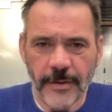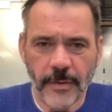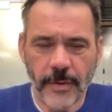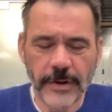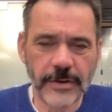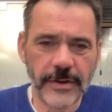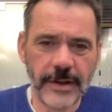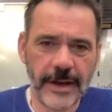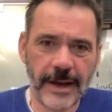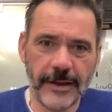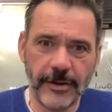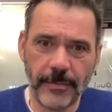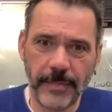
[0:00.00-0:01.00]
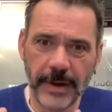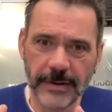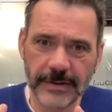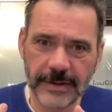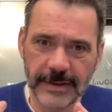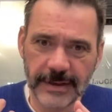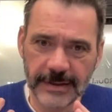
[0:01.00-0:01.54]
questioning and the
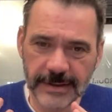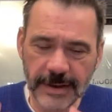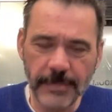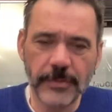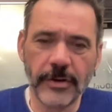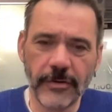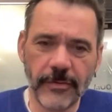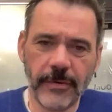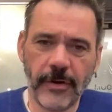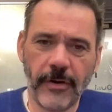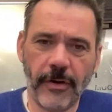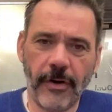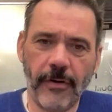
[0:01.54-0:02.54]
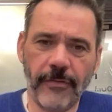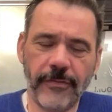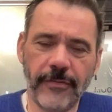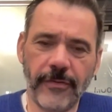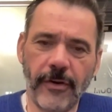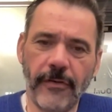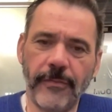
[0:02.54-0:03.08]
biggest deception of, of,
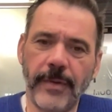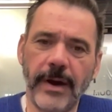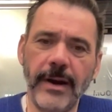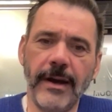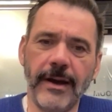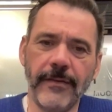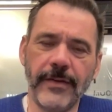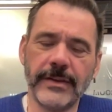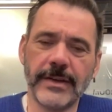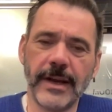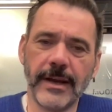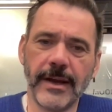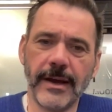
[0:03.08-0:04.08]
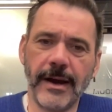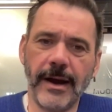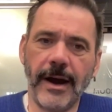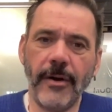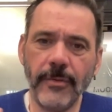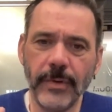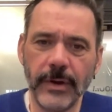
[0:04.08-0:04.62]
of my life is like,
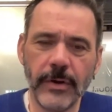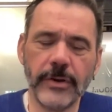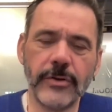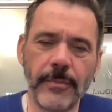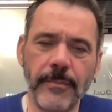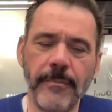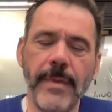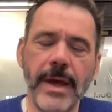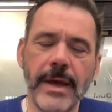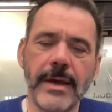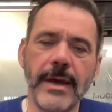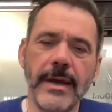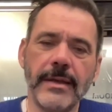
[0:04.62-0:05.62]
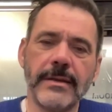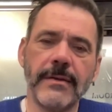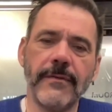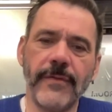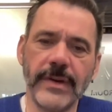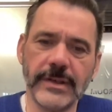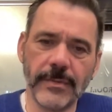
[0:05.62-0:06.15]
are we going to make it
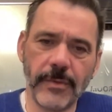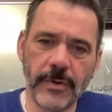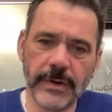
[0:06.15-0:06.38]
visible?